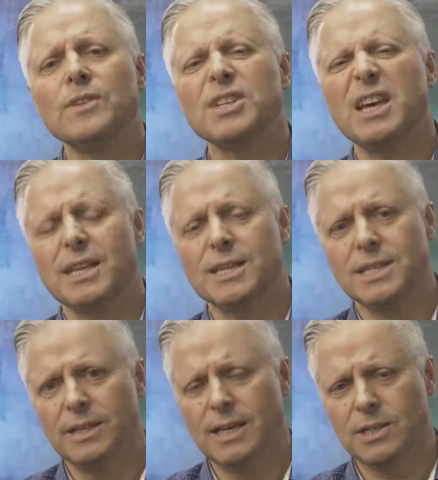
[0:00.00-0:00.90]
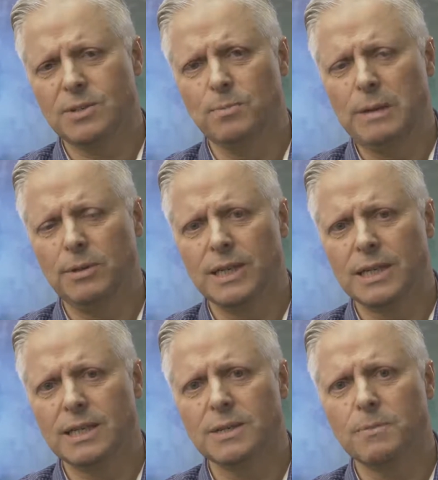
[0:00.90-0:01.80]
Say there's 10,000 people on
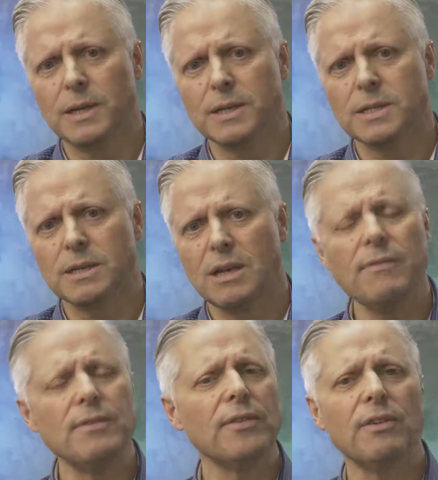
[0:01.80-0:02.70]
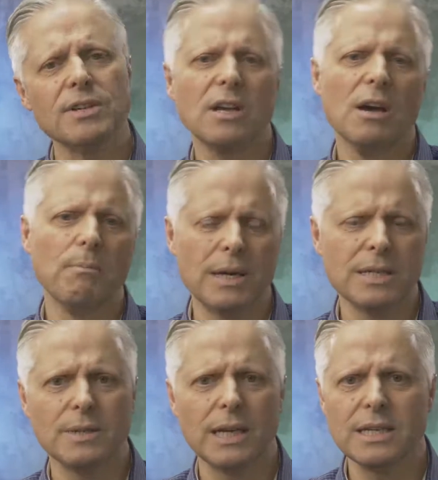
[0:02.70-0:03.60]
that database. Even if there isn't, go and
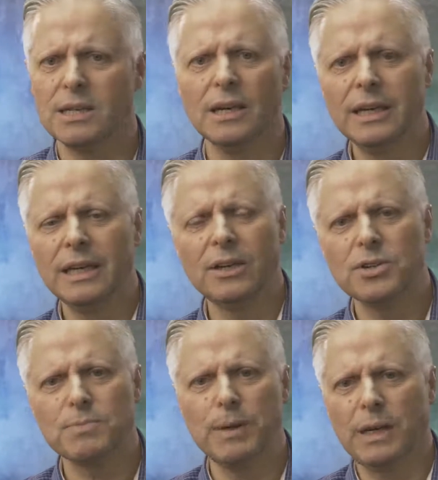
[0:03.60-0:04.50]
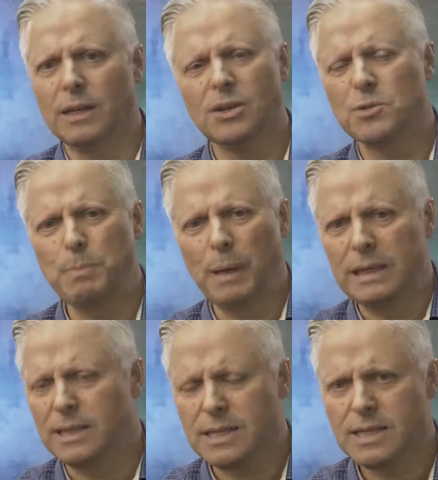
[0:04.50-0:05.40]
buy some data. It costs
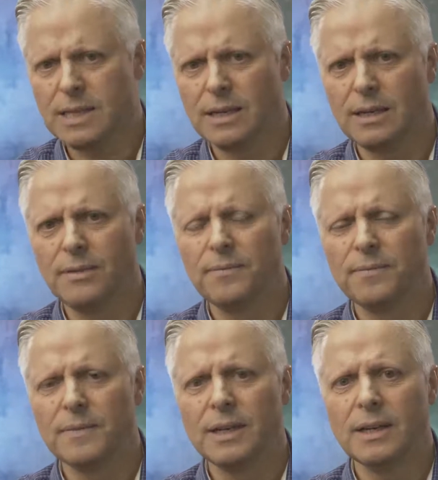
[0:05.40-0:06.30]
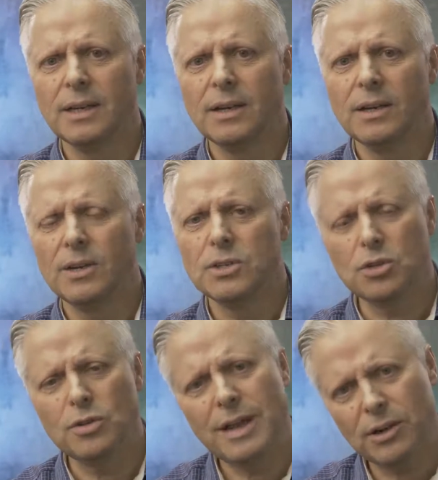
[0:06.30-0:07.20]
buttons.
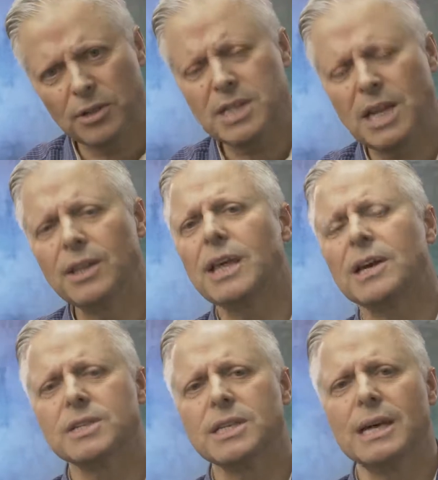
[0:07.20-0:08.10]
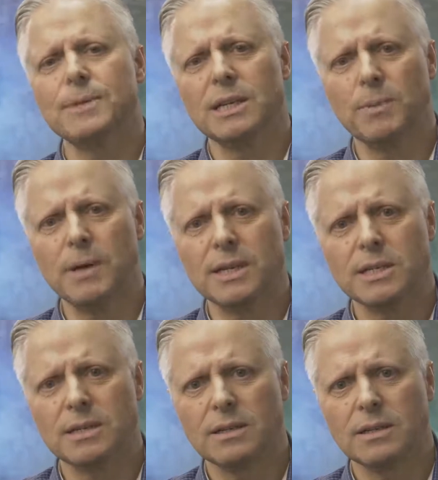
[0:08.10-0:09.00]
So you now got a 10,000 name
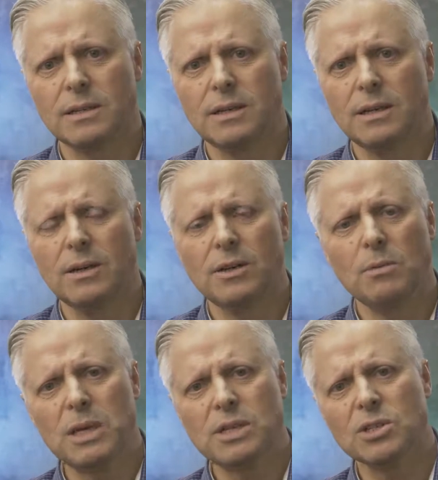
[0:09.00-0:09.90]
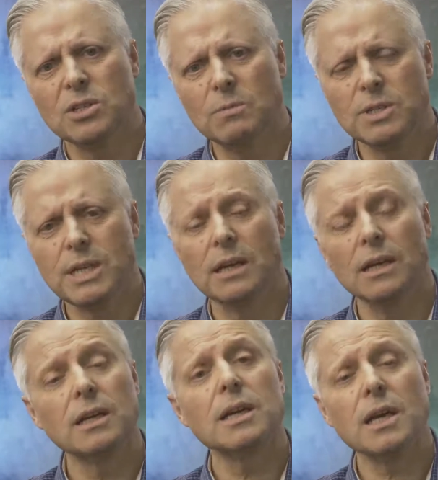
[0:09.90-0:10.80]
database. Message them and say,
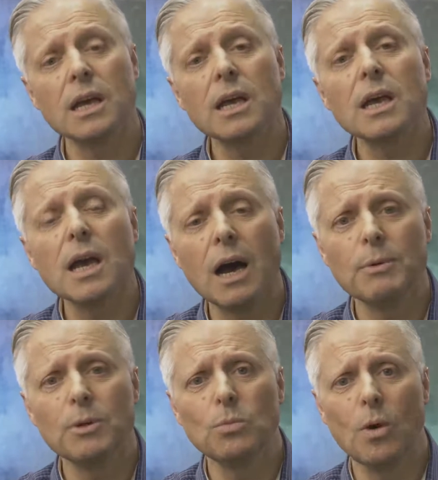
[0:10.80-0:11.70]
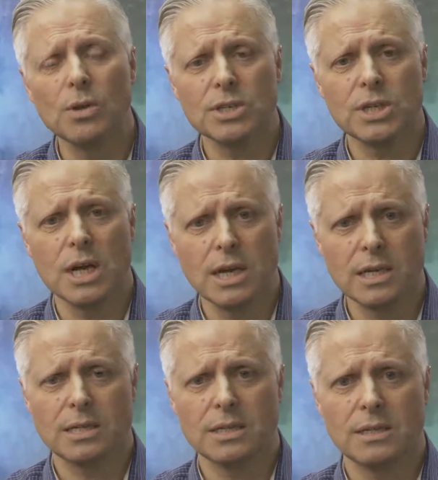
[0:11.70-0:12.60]
come and watch
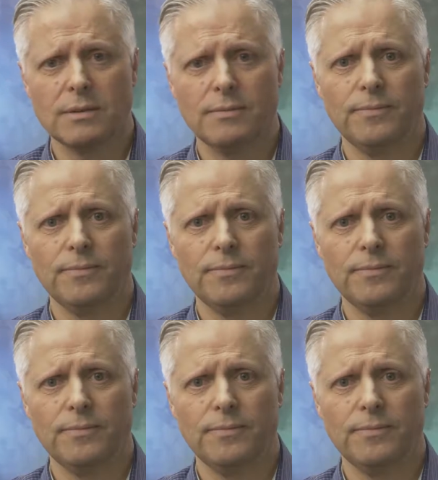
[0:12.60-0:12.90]
us.